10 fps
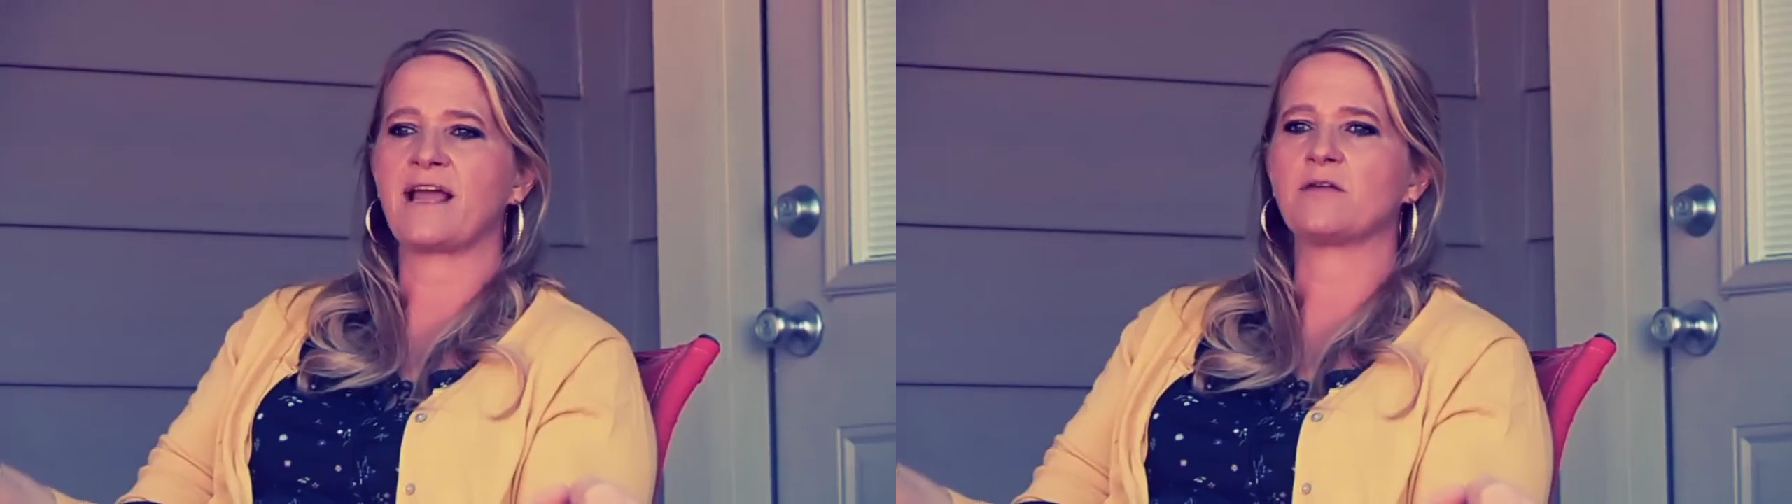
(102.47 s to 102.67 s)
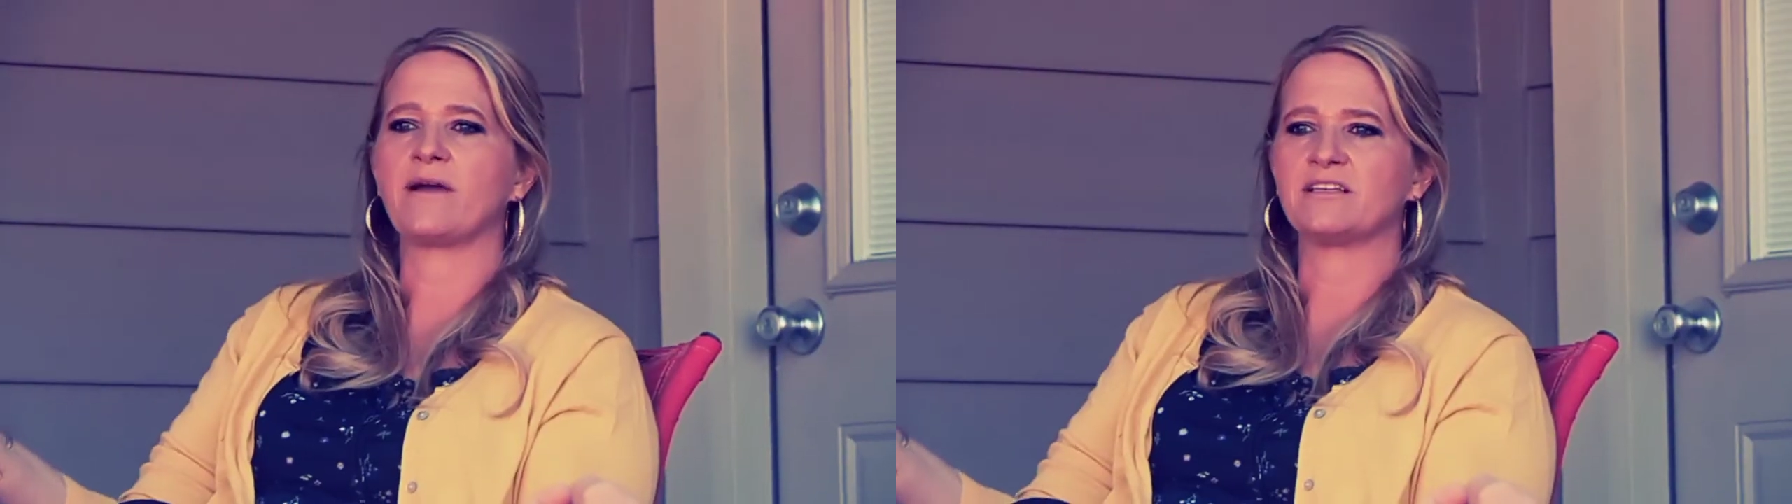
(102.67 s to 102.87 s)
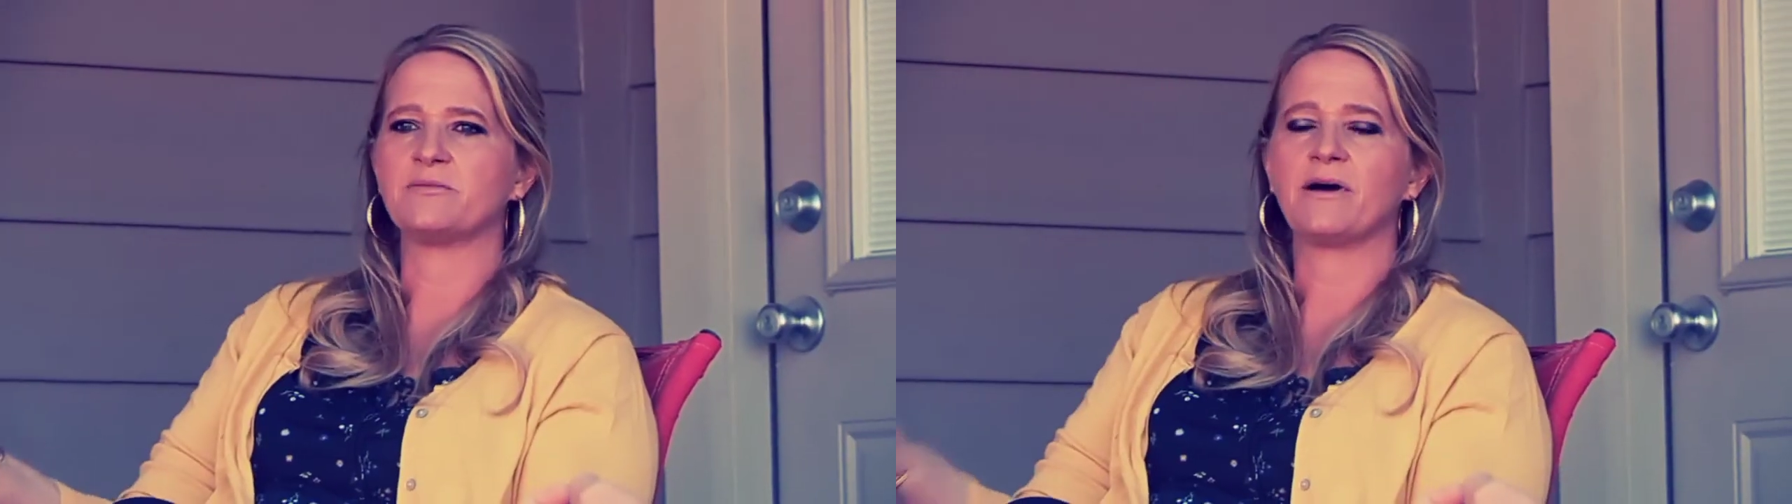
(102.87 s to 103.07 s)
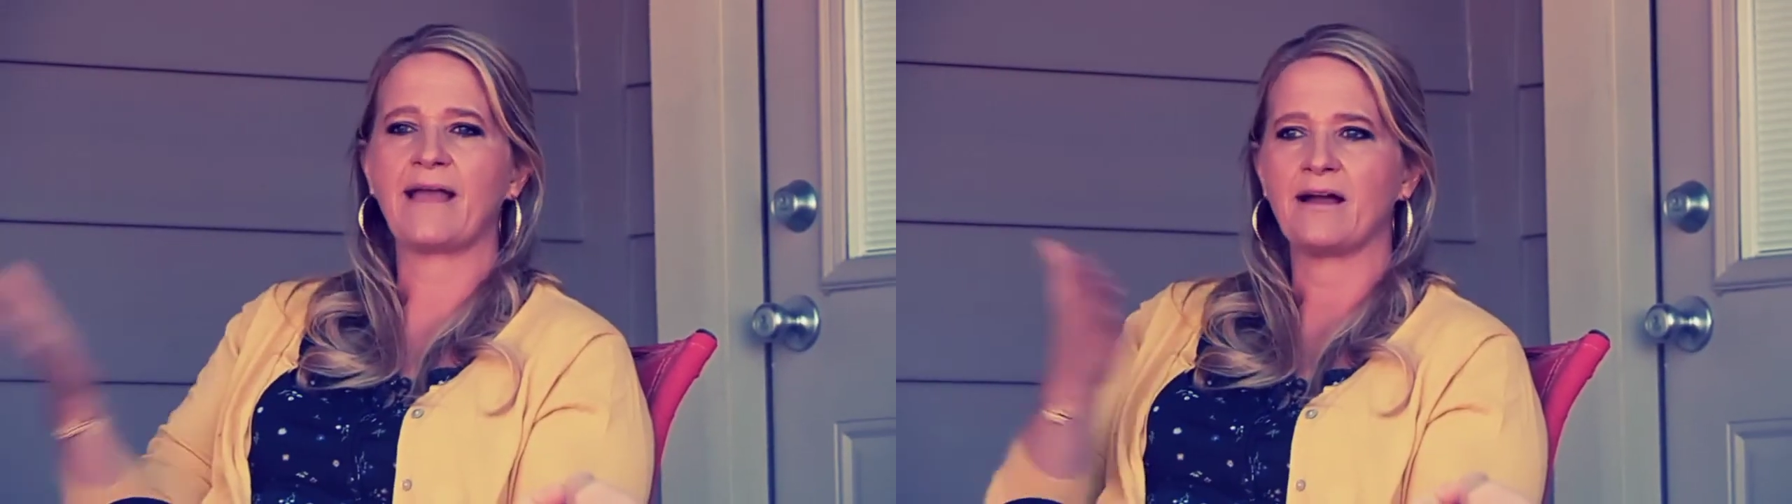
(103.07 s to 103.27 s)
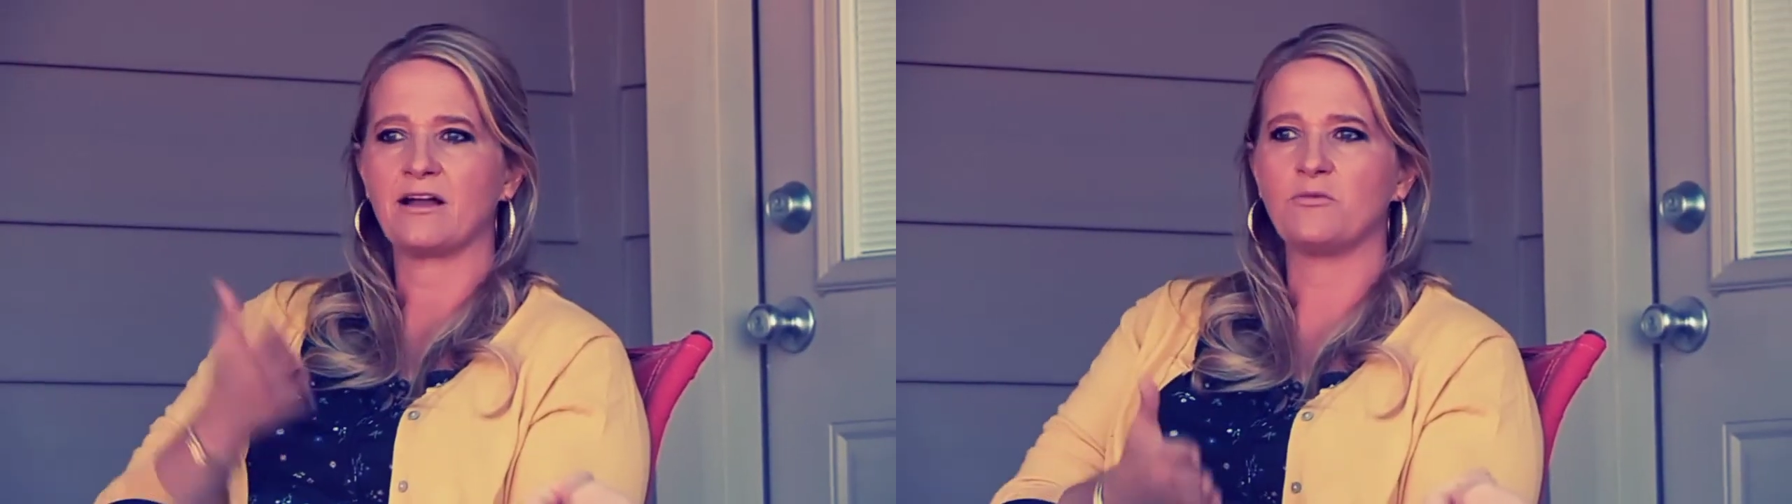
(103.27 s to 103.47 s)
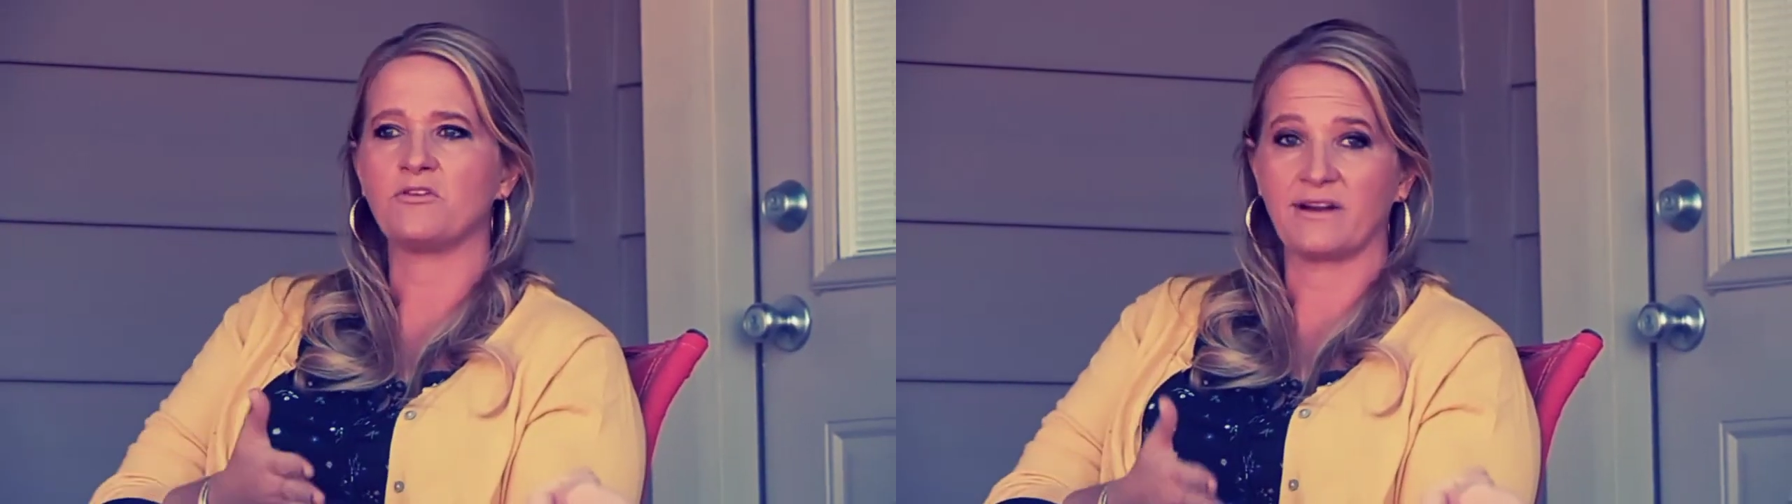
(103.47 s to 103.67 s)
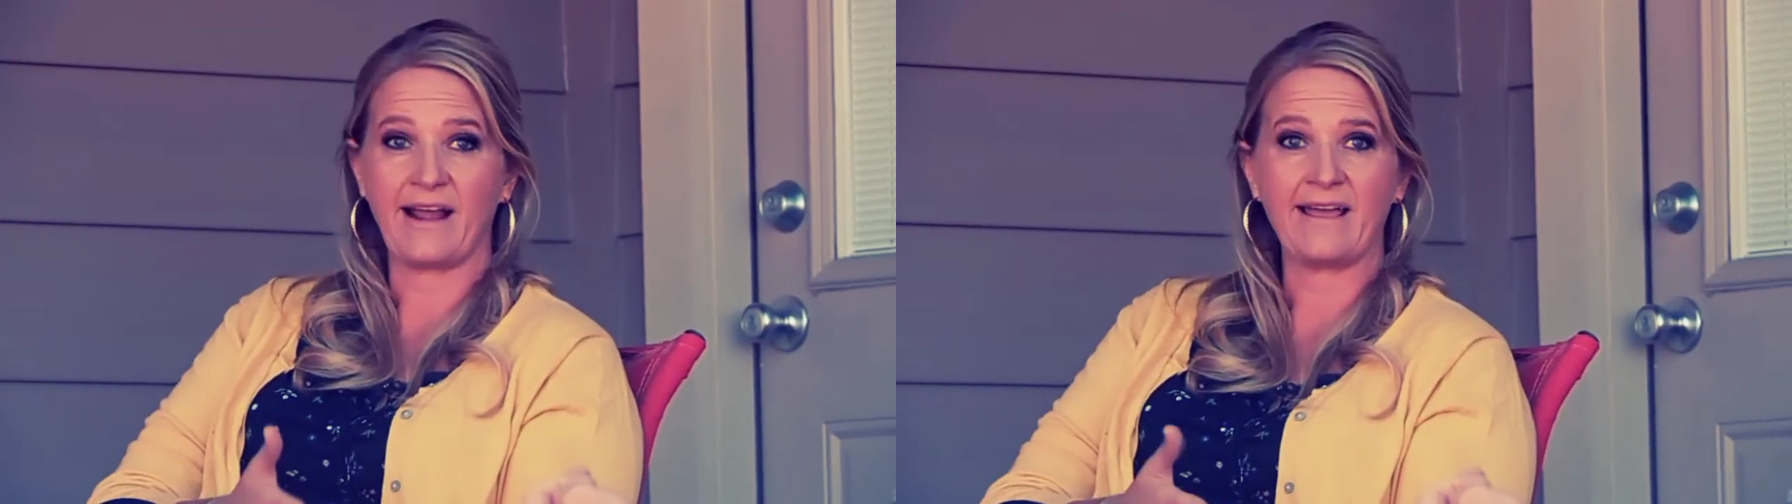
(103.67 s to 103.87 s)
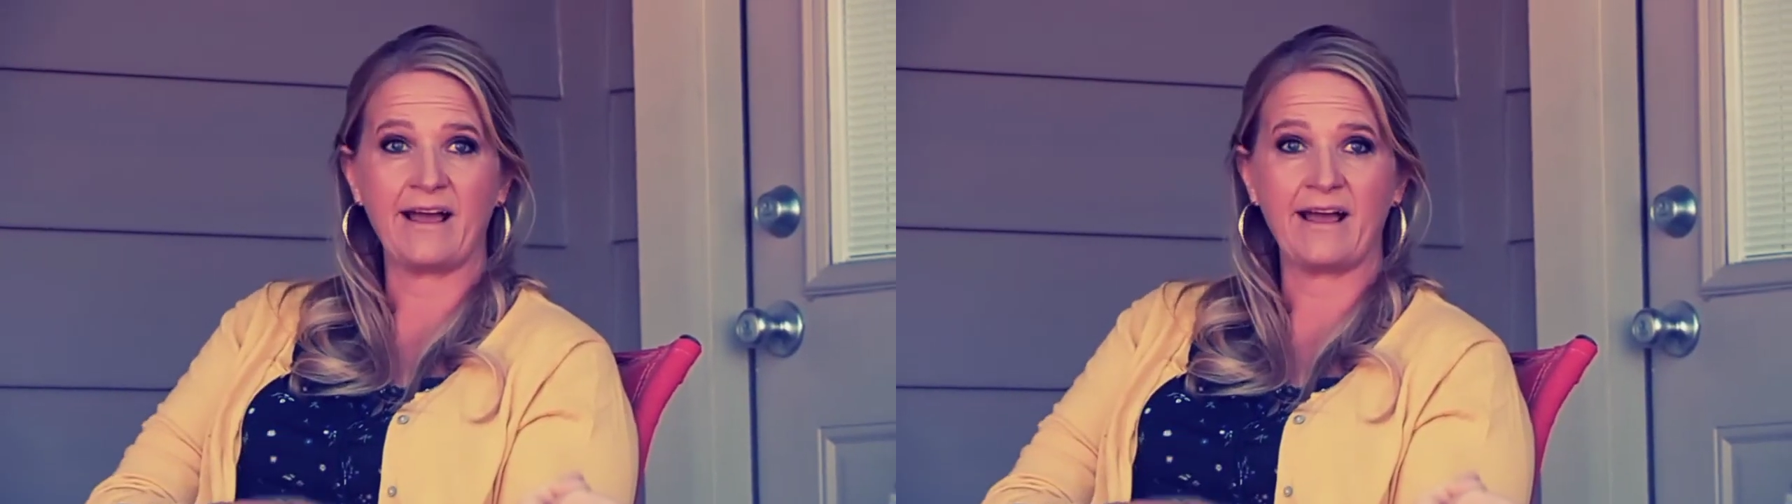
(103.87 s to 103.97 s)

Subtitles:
why Isabel can't come over and hang